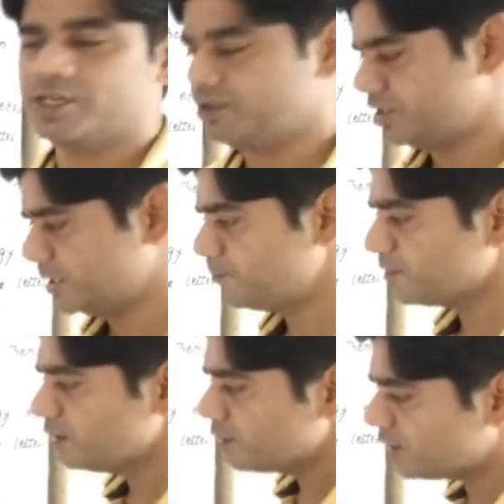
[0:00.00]
could.
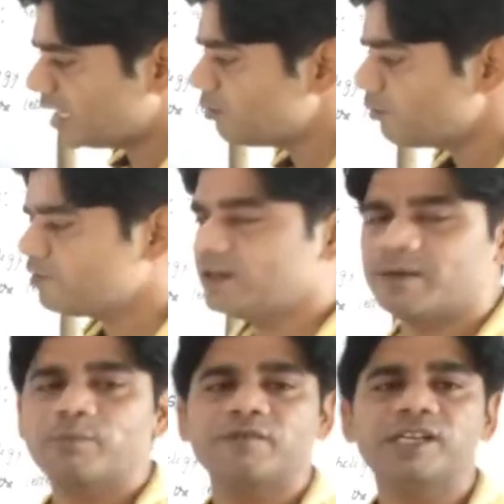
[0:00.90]
So now we
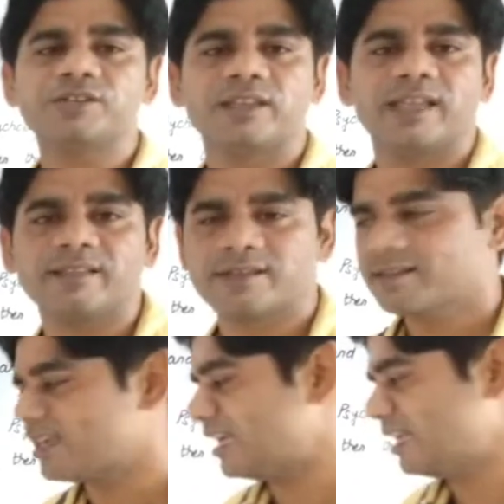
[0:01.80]
are moving to the next
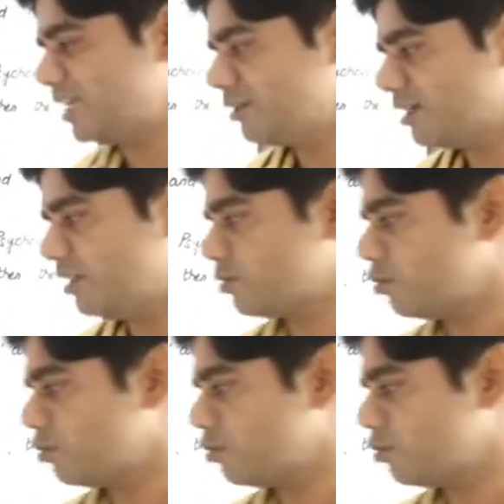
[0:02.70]
silent letter, that is